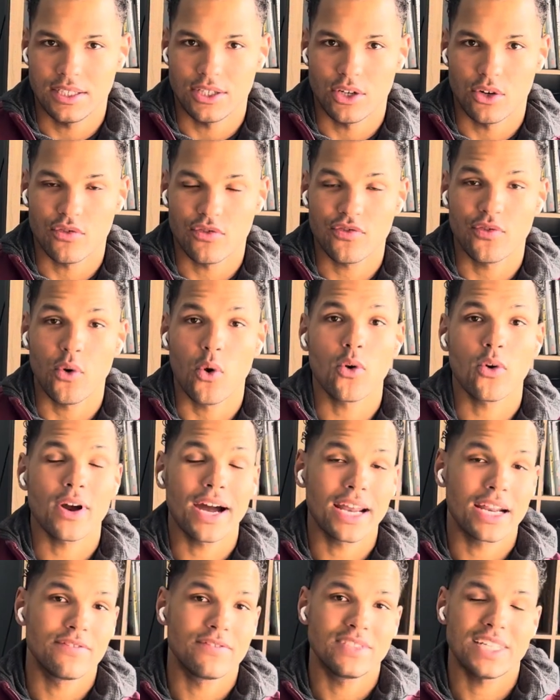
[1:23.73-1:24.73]
4
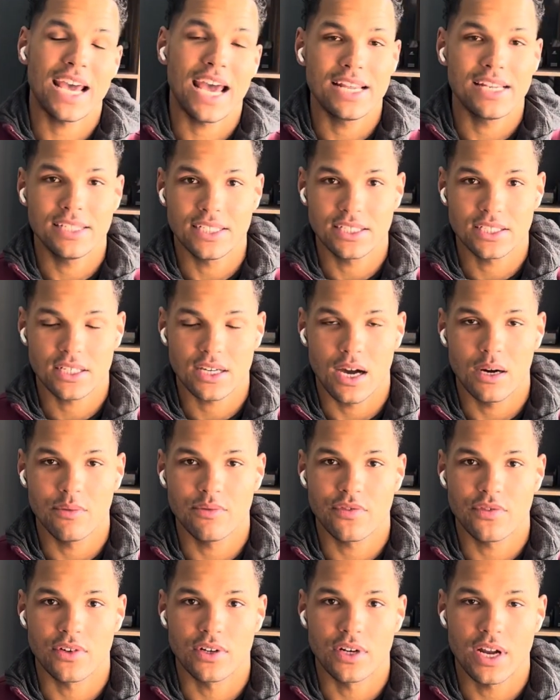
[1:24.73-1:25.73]
out of 10
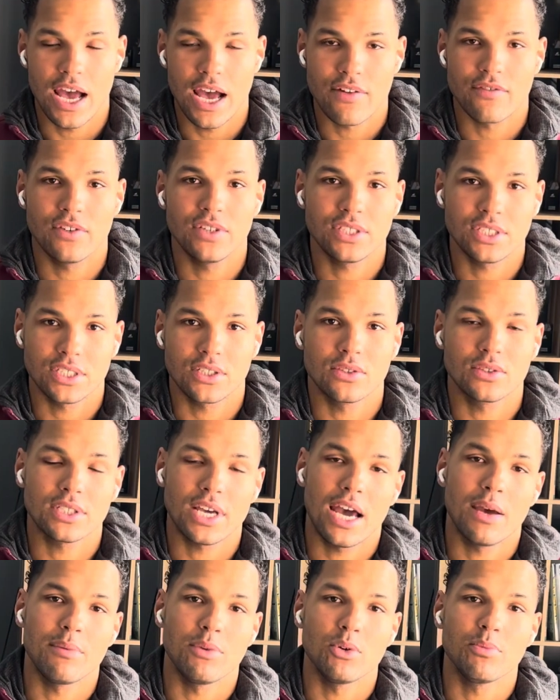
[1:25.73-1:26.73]
discomfort every single
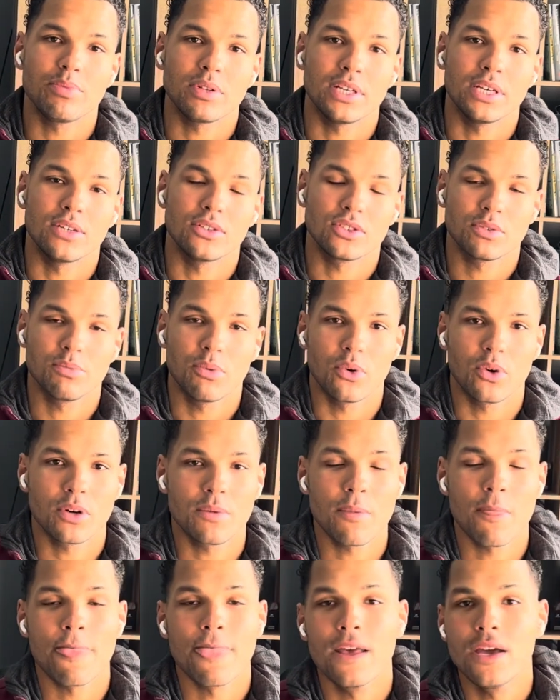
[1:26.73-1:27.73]
time you play your sport,
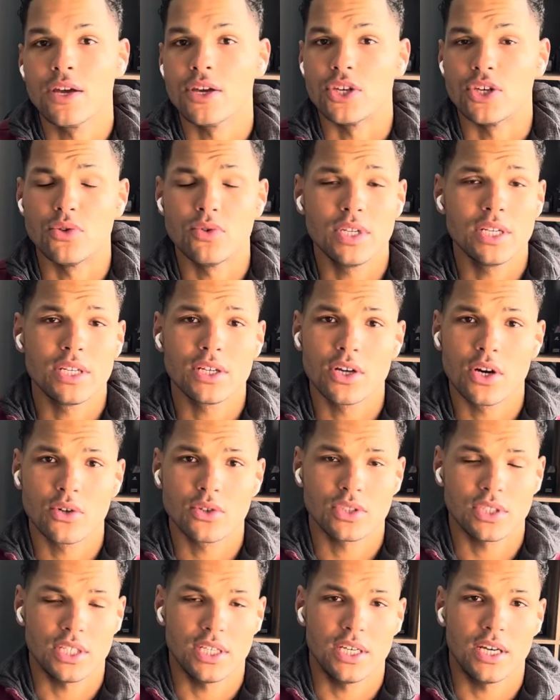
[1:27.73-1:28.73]
you need to go
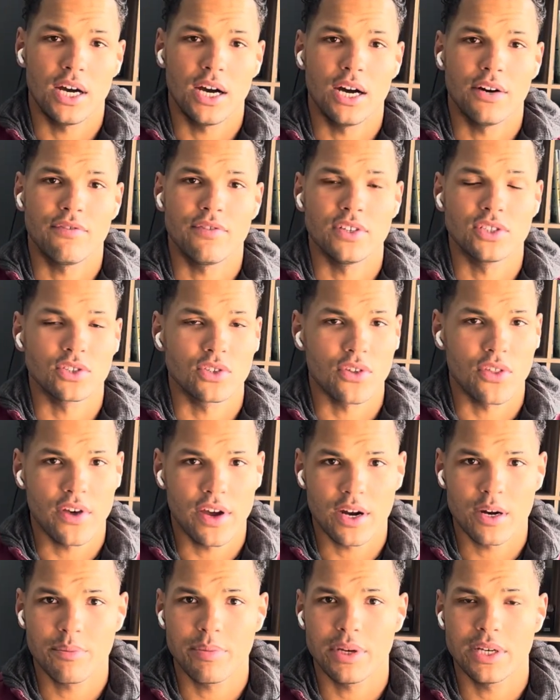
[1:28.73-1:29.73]
see a physical
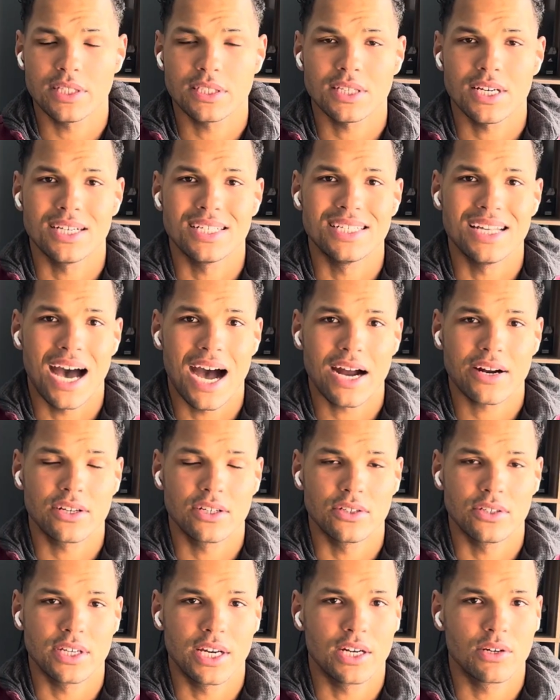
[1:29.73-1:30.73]
therapist, a
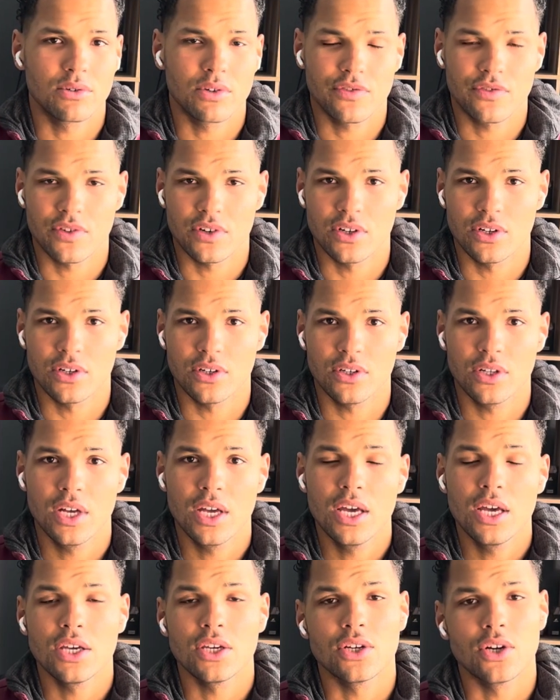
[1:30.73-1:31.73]
doctor, get a referral,
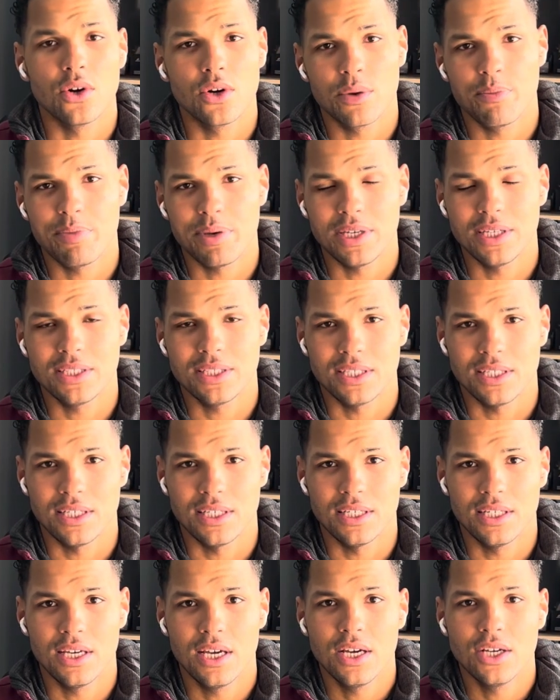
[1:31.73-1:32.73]
go to
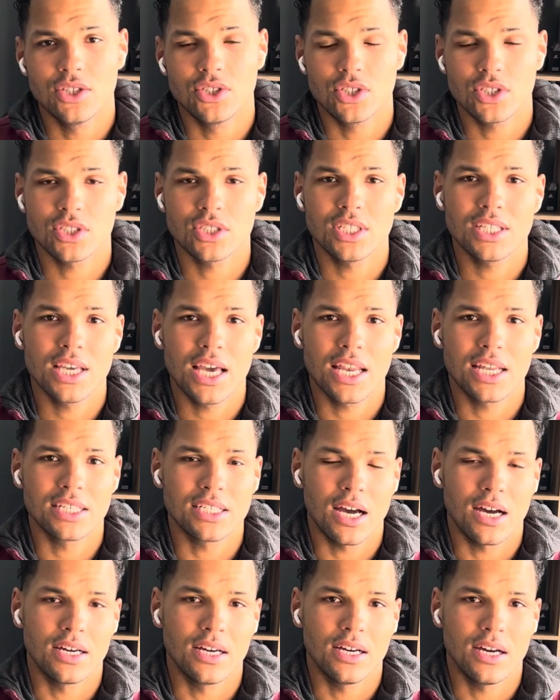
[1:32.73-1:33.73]
PT, just to get
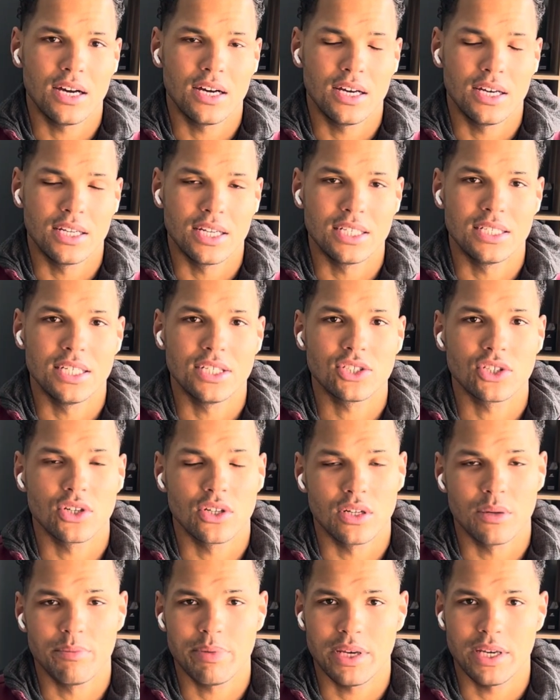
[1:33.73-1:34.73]
an
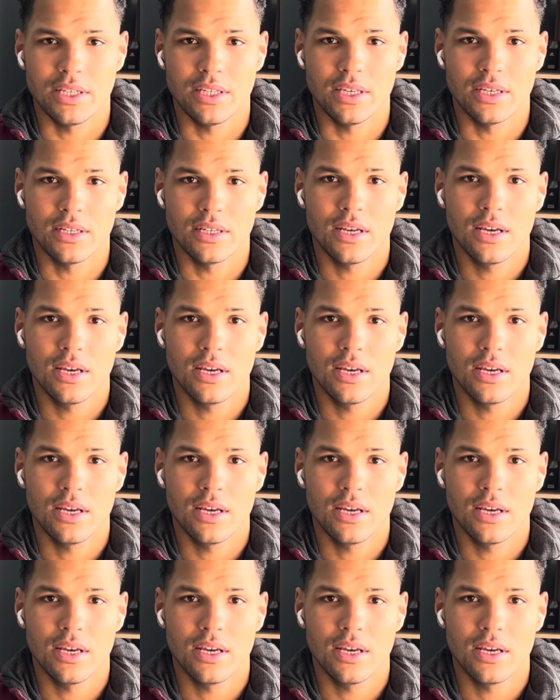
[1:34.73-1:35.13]
additional opinion.